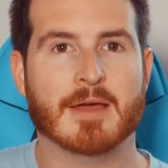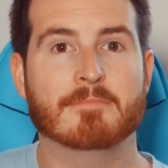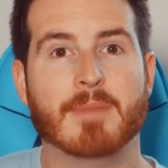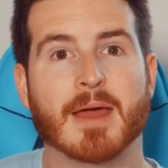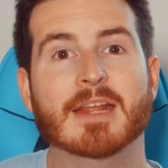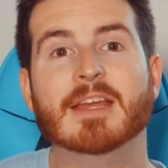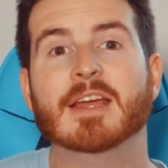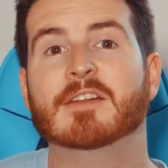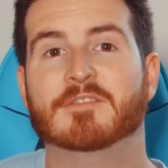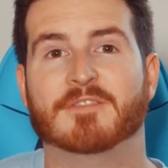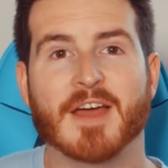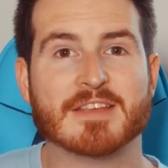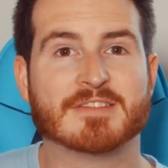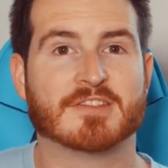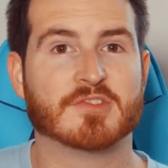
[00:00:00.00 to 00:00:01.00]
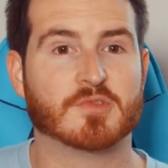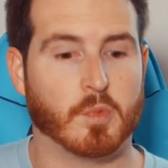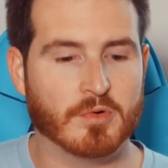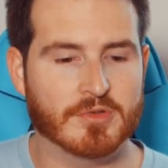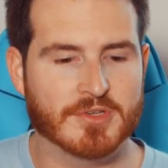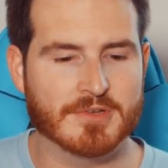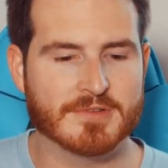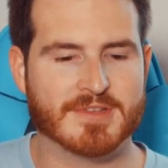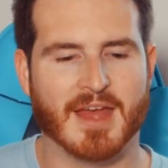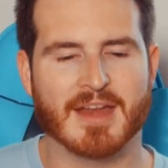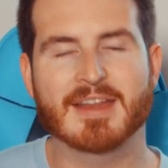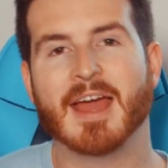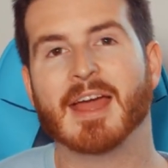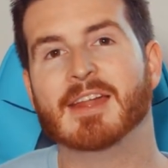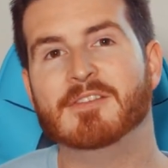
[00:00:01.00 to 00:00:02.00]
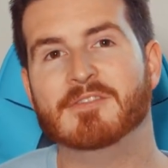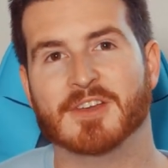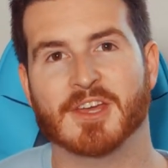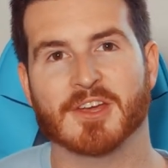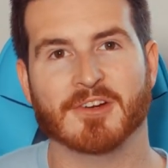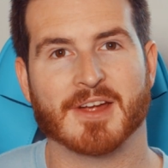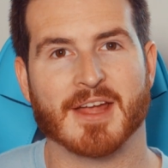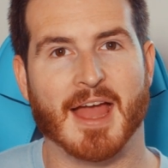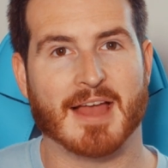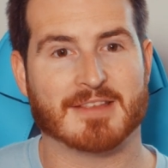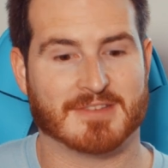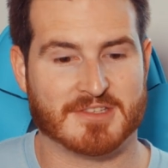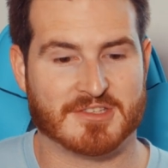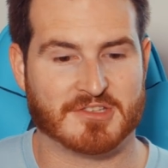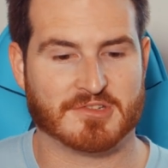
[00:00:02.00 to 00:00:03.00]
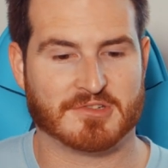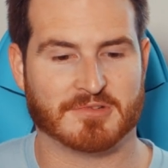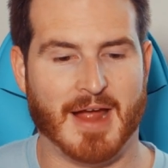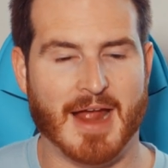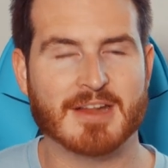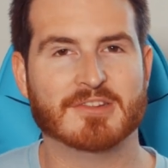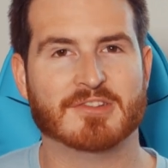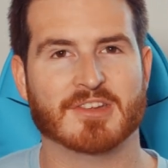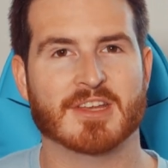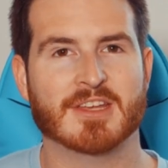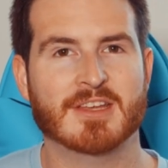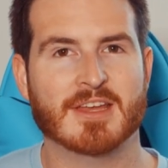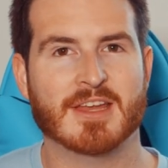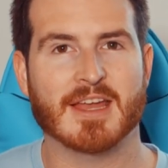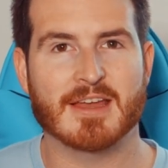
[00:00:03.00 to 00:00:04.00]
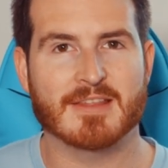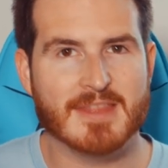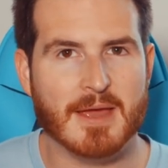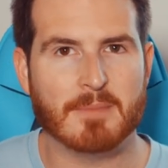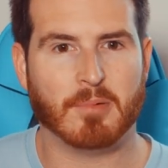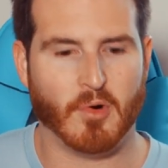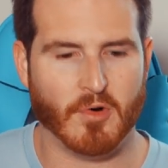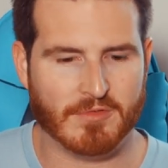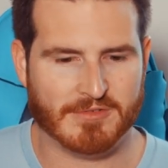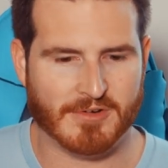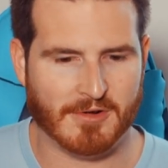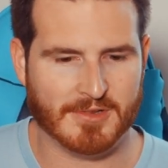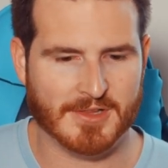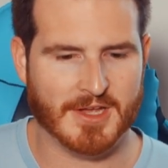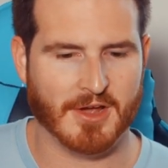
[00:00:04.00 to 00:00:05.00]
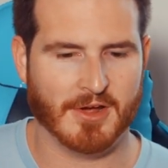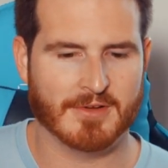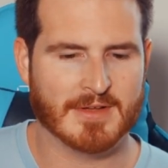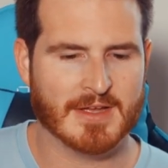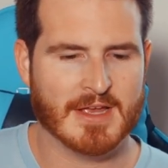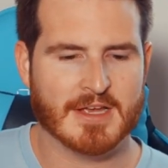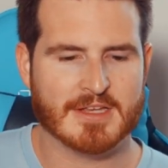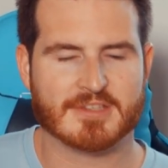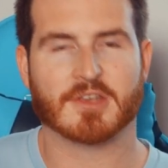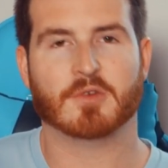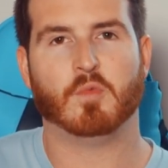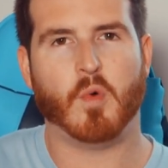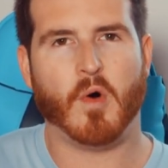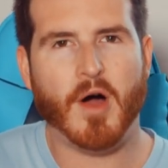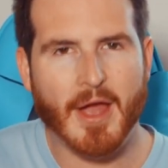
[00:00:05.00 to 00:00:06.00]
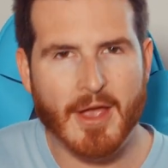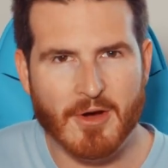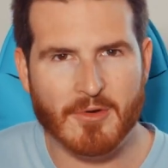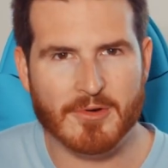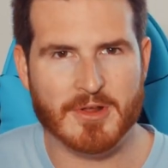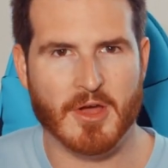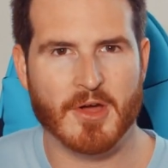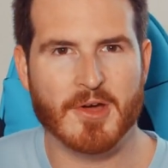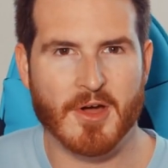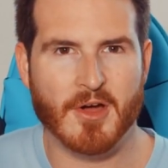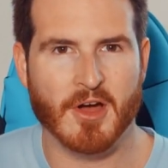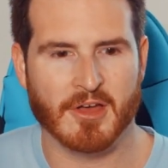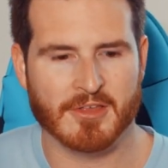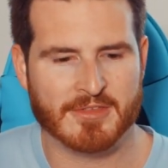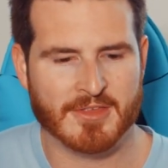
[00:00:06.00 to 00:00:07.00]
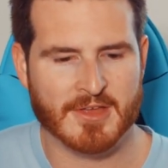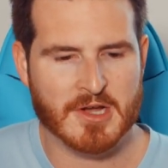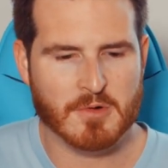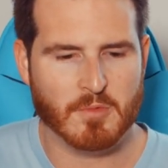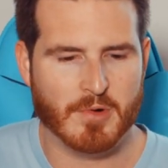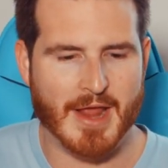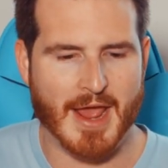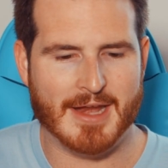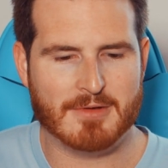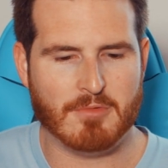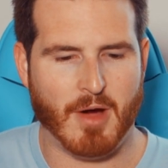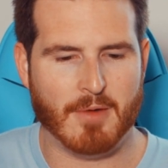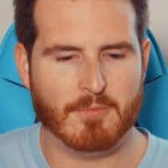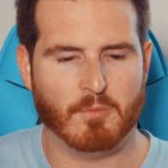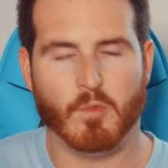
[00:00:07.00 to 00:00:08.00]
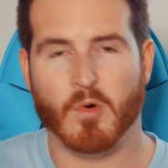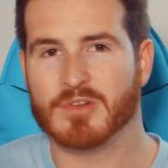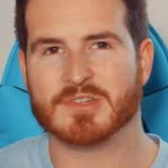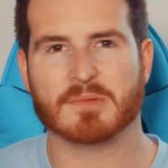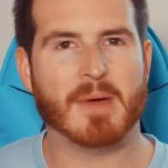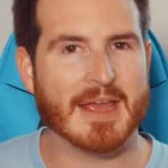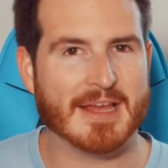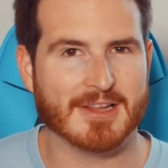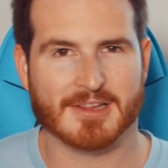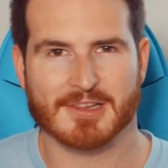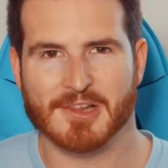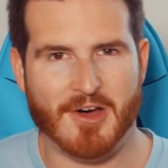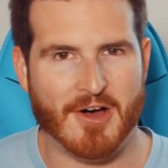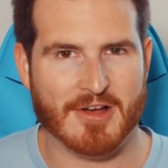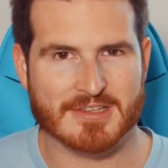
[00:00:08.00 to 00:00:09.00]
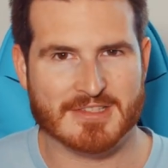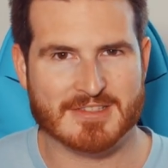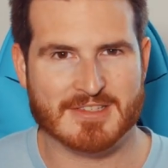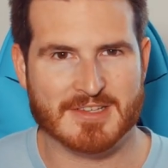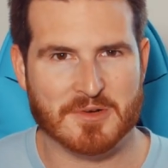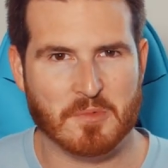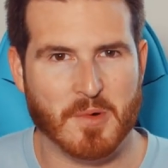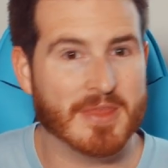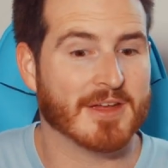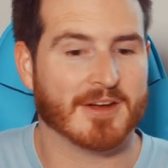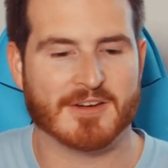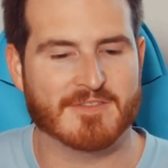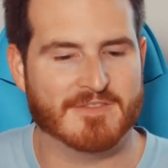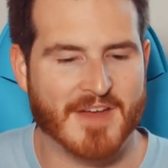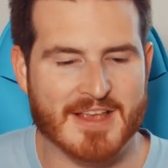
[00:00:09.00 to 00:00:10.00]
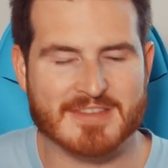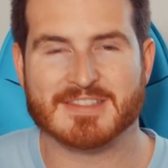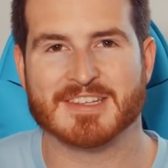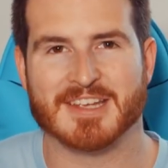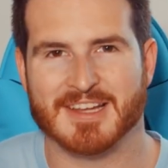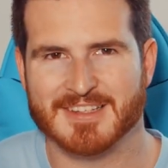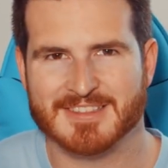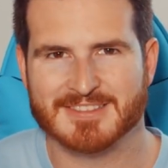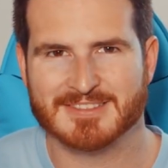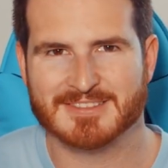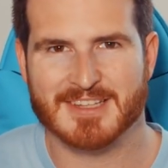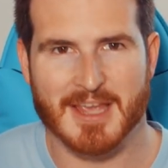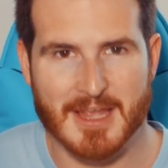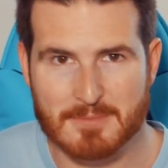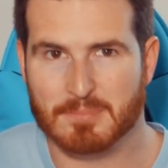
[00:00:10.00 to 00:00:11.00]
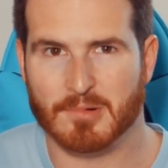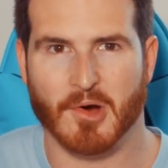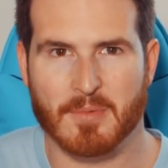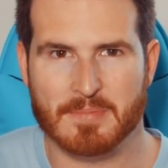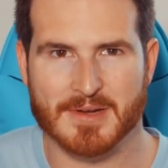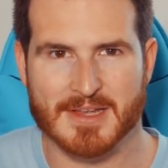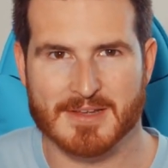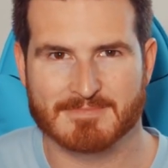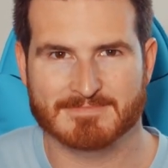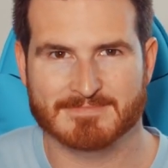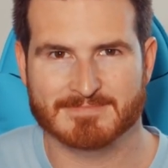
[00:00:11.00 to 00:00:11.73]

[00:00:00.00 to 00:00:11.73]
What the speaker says: Many investors will use negative gearing as a strategy in their portfolio. So why on earth would anyone want to make a loss when they're investing in property?